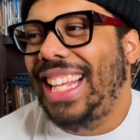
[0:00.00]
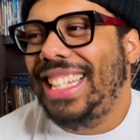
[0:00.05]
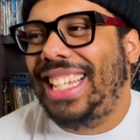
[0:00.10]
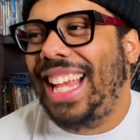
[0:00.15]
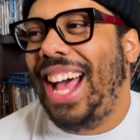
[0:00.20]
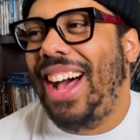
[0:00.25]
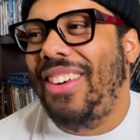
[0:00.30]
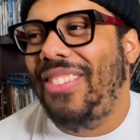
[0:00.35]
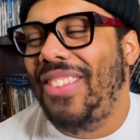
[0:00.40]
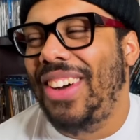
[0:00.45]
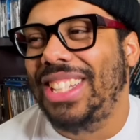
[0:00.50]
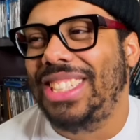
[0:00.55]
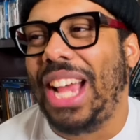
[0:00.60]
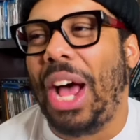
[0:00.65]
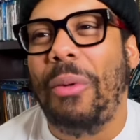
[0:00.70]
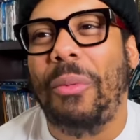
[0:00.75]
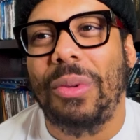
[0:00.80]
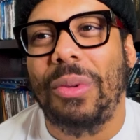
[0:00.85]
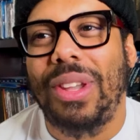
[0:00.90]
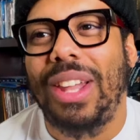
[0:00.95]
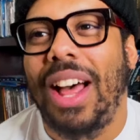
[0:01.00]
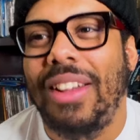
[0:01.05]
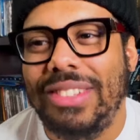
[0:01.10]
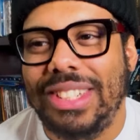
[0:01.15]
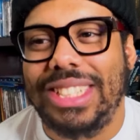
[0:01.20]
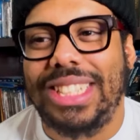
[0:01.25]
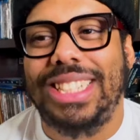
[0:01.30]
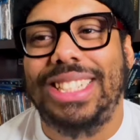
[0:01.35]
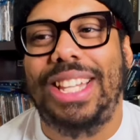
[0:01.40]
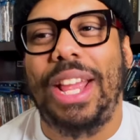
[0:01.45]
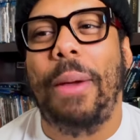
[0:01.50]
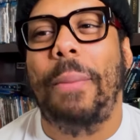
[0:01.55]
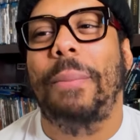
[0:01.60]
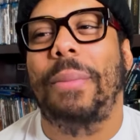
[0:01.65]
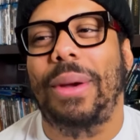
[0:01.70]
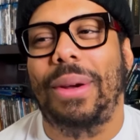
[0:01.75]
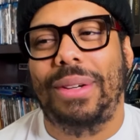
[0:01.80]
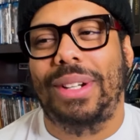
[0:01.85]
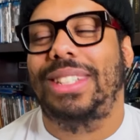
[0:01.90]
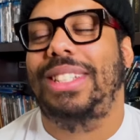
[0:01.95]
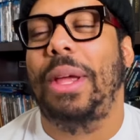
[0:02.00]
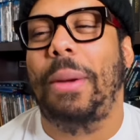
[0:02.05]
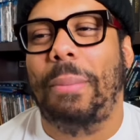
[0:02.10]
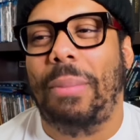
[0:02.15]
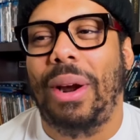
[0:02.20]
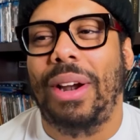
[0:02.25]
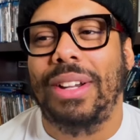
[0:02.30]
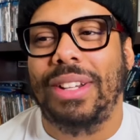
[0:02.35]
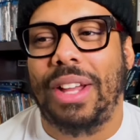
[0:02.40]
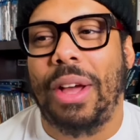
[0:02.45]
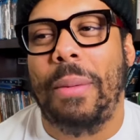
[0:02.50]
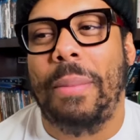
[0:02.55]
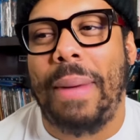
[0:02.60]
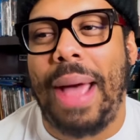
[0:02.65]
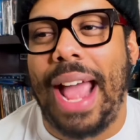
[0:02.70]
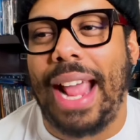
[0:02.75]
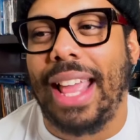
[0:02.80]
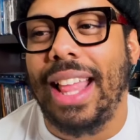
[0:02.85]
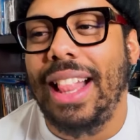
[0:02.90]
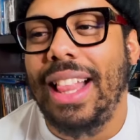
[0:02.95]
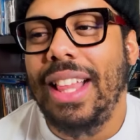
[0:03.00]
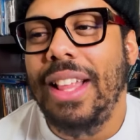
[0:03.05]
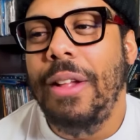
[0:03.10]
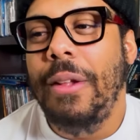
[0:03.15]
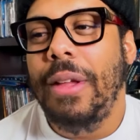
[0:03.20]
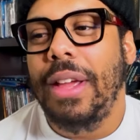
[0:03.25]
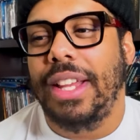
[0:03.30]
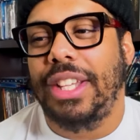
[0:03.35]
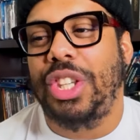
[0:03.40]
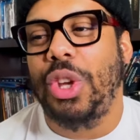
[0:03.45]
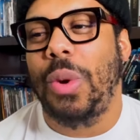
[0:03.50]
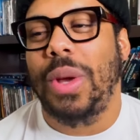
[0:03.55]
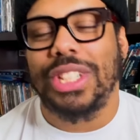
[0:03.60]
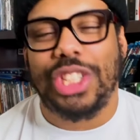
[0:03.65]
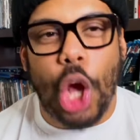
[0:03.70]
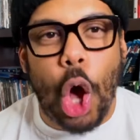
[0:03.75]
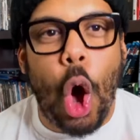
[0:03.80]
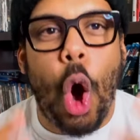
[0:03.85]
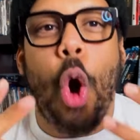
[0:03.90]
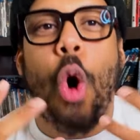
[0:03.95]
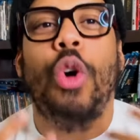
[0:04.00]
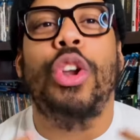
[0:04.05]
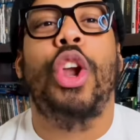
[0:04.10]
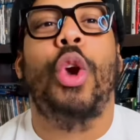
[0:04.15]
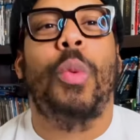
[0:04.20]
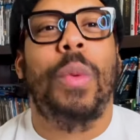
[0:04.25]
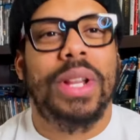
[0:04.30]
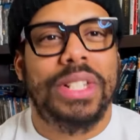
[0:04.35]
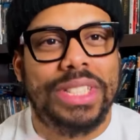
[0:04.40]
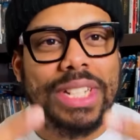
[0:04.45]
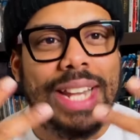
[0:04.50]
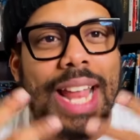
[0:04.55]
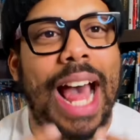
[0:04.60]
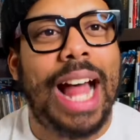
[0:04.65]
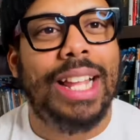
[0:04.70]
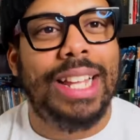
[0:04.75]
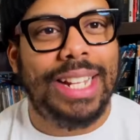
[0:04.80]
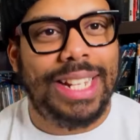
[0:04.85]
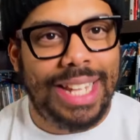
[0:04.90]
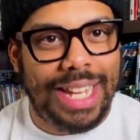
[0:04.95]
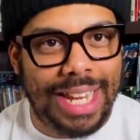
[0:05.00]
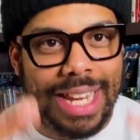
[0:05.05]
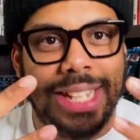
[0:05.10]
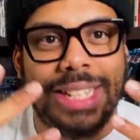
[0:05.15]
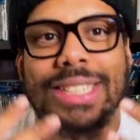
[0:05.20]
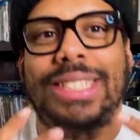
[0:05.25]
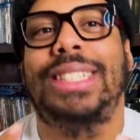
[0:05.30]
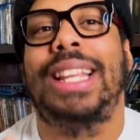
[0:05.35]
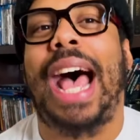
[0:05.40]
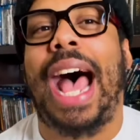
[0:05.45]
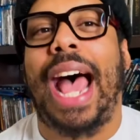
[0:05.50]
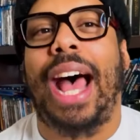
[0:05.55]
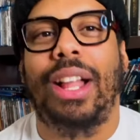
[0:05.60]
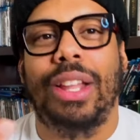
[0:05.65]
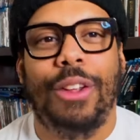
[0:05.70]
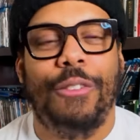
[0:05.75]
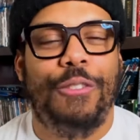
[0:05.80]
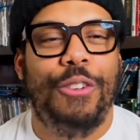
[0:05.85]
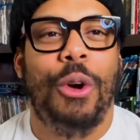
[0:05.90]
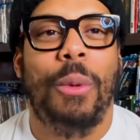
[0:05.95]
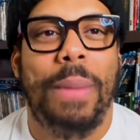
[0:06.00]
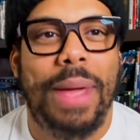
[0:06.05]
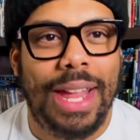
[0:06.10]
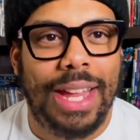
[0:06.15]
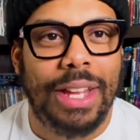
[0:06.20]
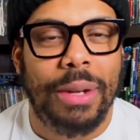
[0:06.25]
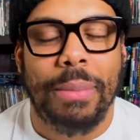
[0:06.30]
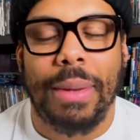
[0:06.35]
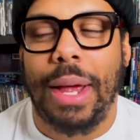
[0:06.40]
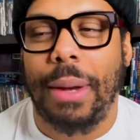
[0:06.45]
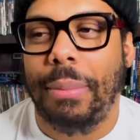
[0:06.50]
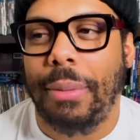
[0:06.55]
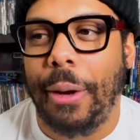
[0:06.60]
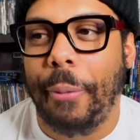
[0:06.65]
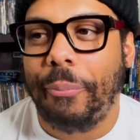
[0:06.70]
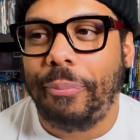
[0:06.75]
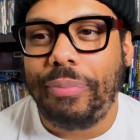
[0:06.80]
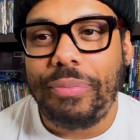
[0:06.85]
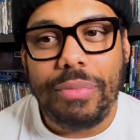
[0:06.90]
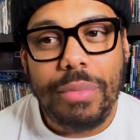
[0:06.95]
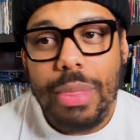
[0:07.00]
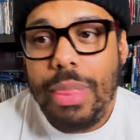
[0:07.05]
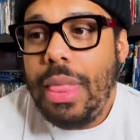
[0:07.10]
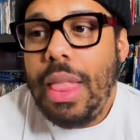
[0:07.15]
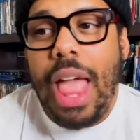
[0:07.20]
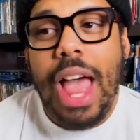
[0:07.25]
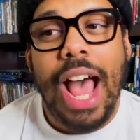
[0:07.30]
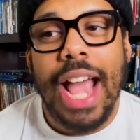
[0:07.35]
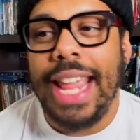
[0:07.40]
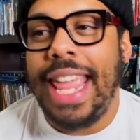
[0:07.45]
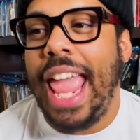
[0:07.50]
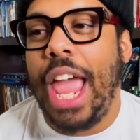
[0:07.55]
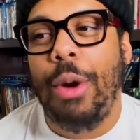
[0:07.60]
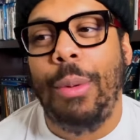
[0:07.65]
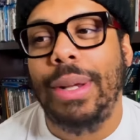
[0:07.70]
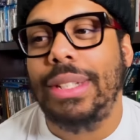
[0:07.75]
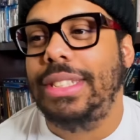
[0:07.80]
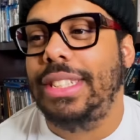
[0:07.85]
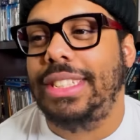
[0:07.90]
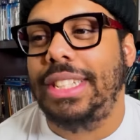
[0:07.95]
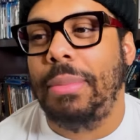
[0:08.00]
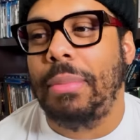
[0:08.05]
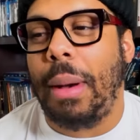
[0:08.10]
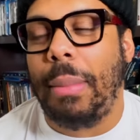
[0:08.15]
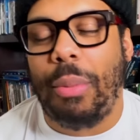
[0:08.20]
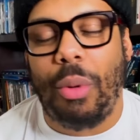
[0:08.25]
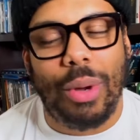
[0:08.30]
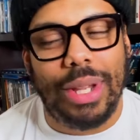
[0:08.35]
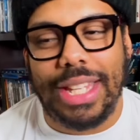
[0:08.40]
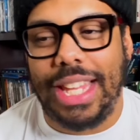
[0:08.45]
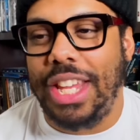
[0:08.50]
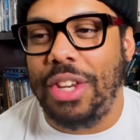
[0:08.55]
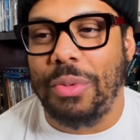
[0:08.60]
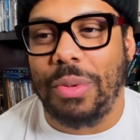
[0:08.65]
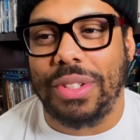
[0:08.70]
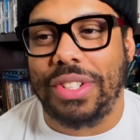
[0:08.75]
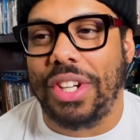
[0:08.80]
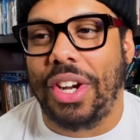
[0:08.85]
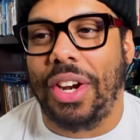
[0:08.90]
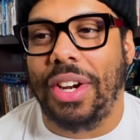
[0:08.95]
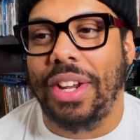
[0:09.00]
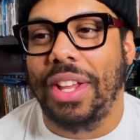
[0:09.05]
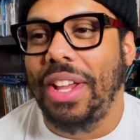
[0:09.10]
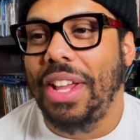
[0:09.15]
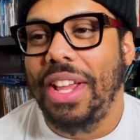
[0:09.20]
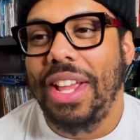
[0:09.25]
how much I love to see Tim Burton come back to his own originality and his style of filmmaking, man. But I can't wait to see my boy Keaton return.